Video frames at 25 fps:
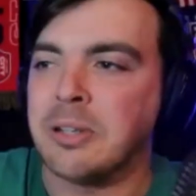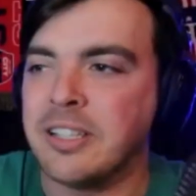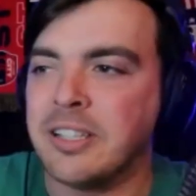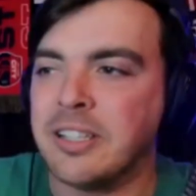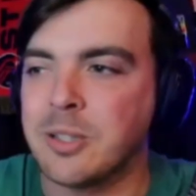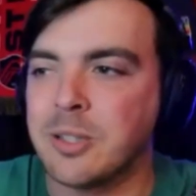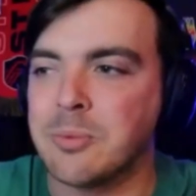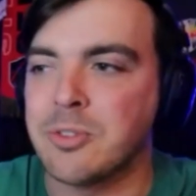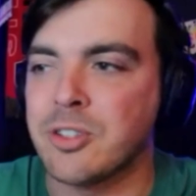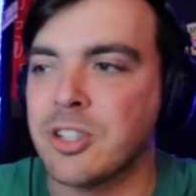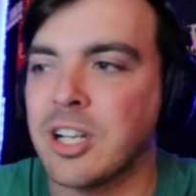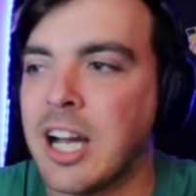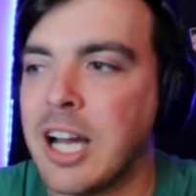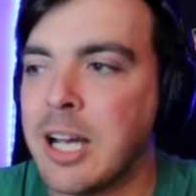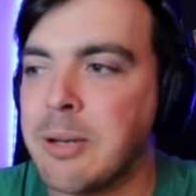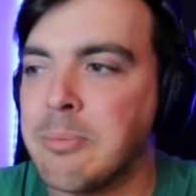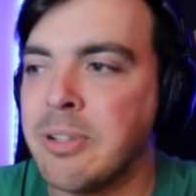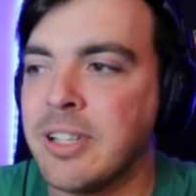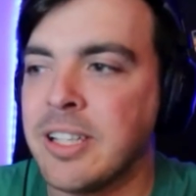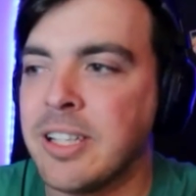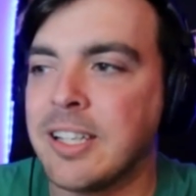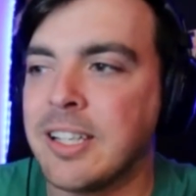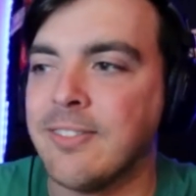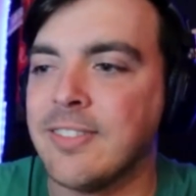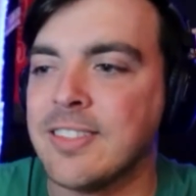subscribe,
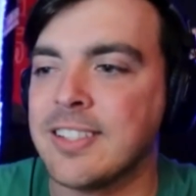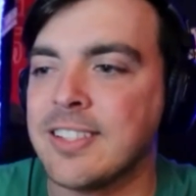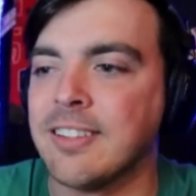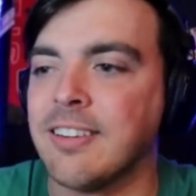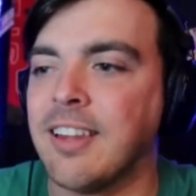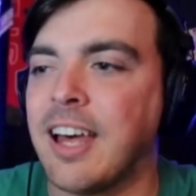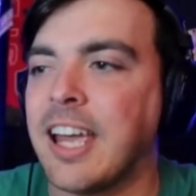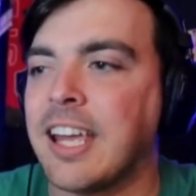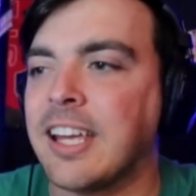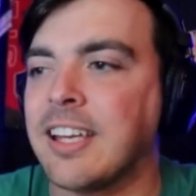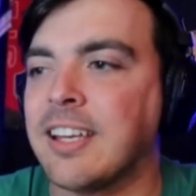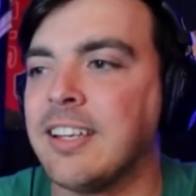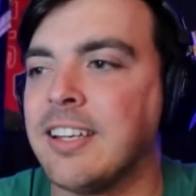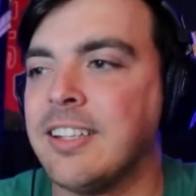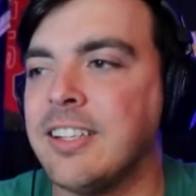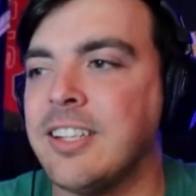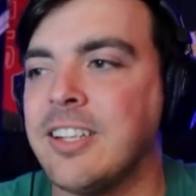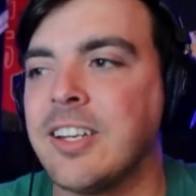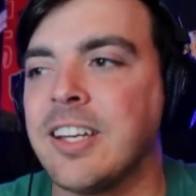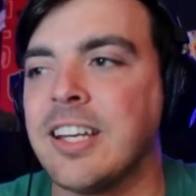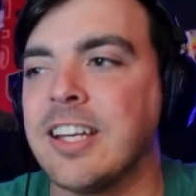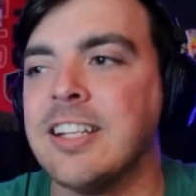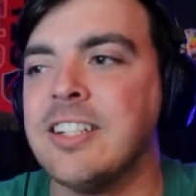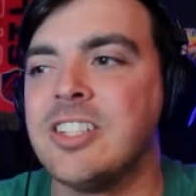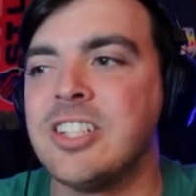give us a like. You
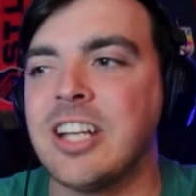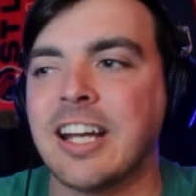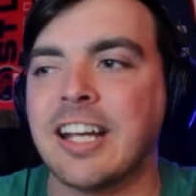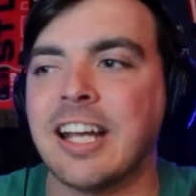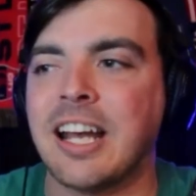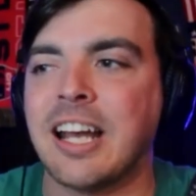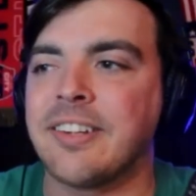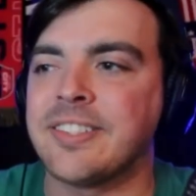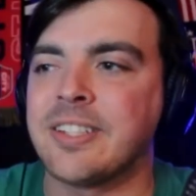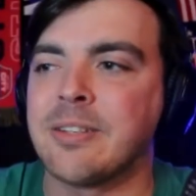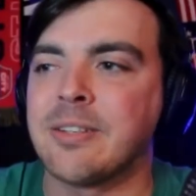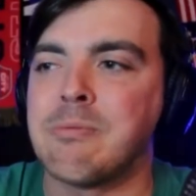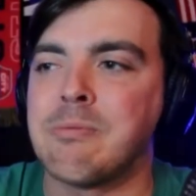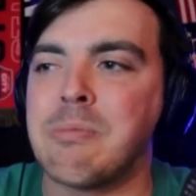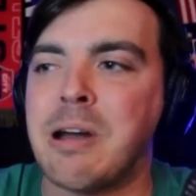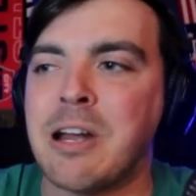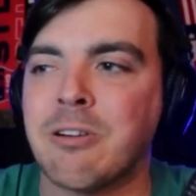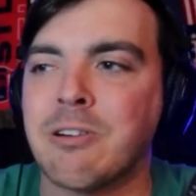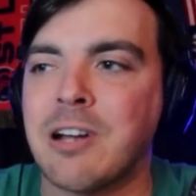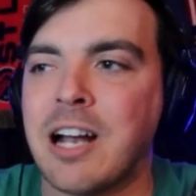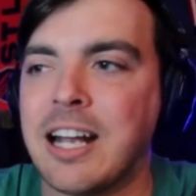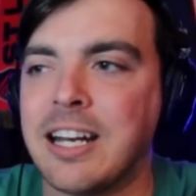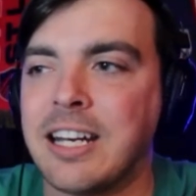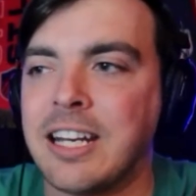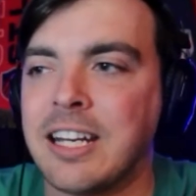can check out some of my
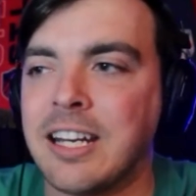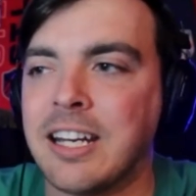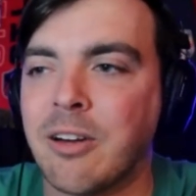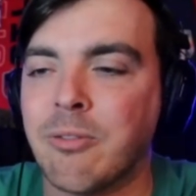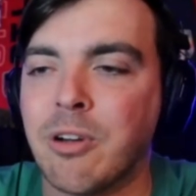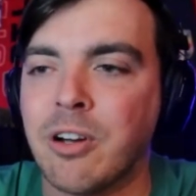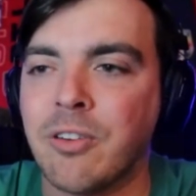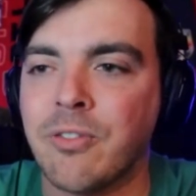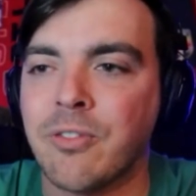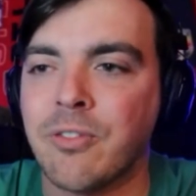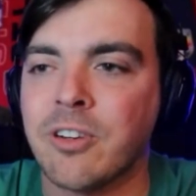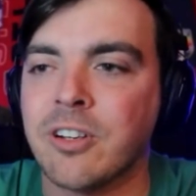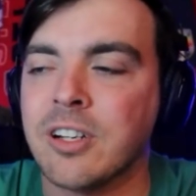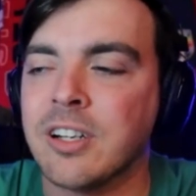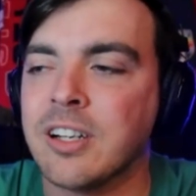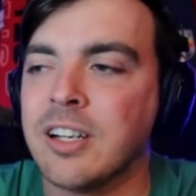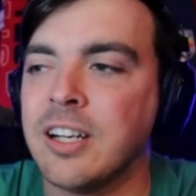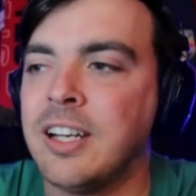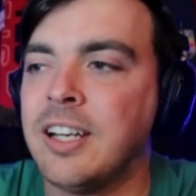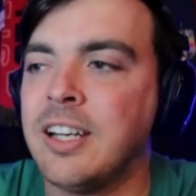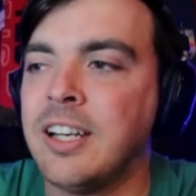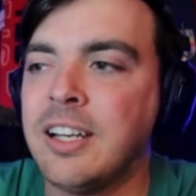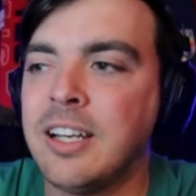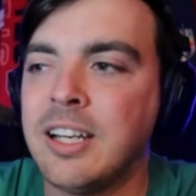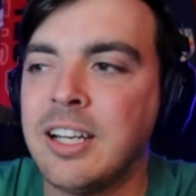writing I wrote for
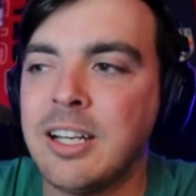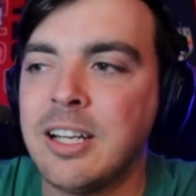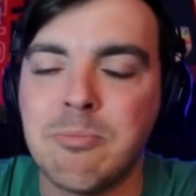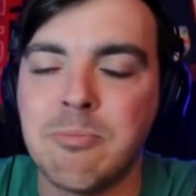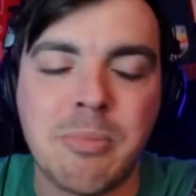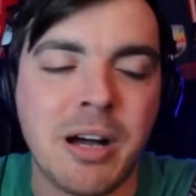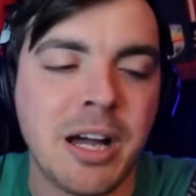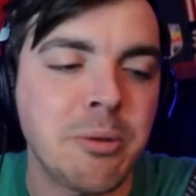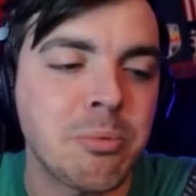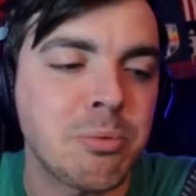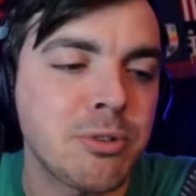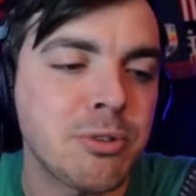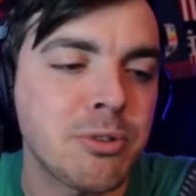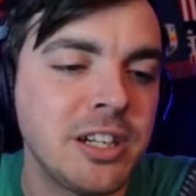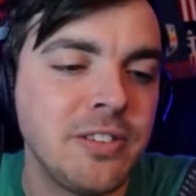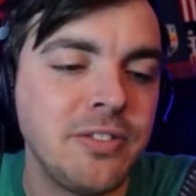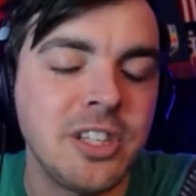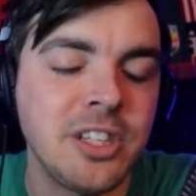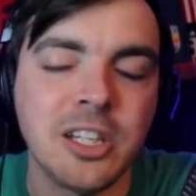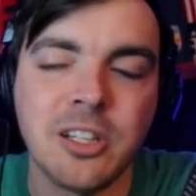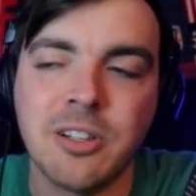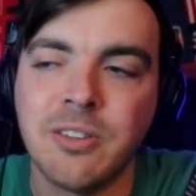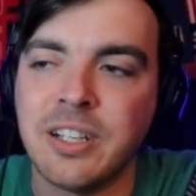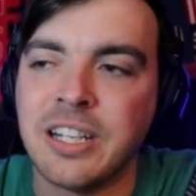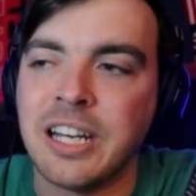my
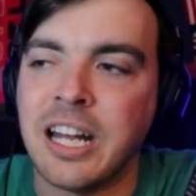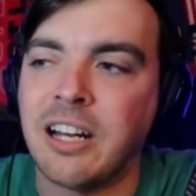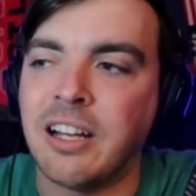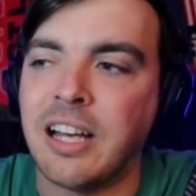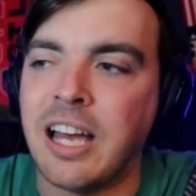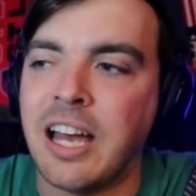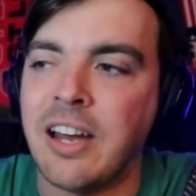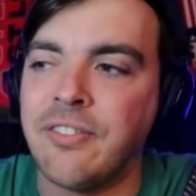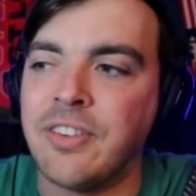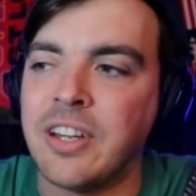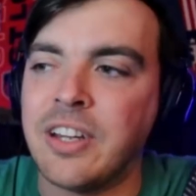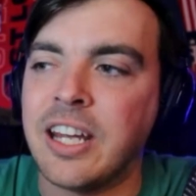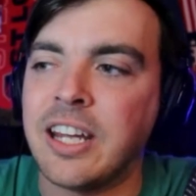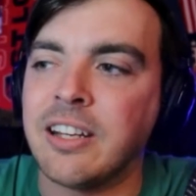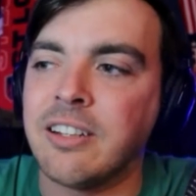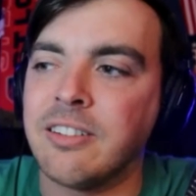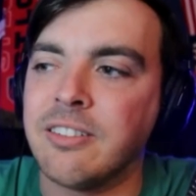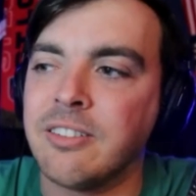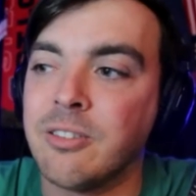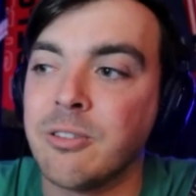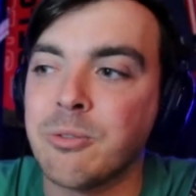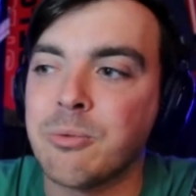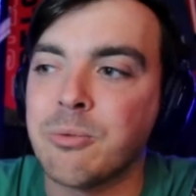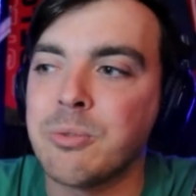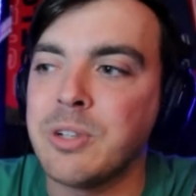preview, and I'll have a
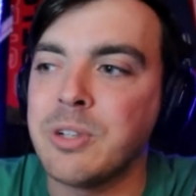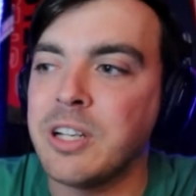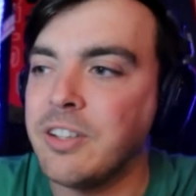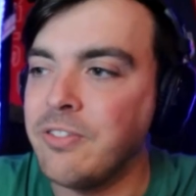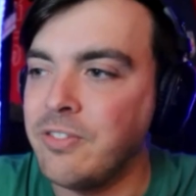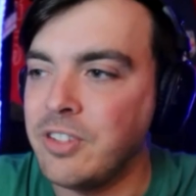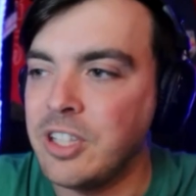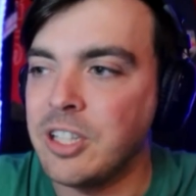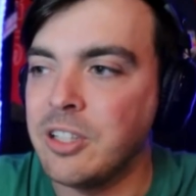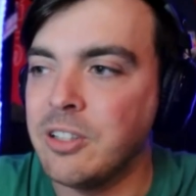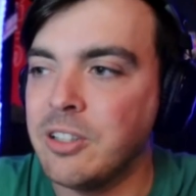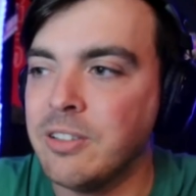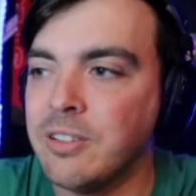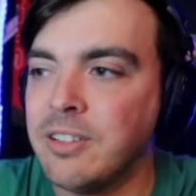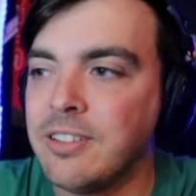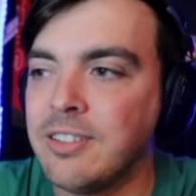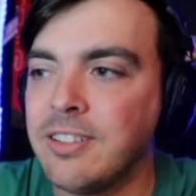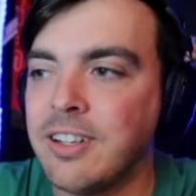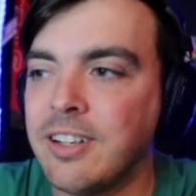review.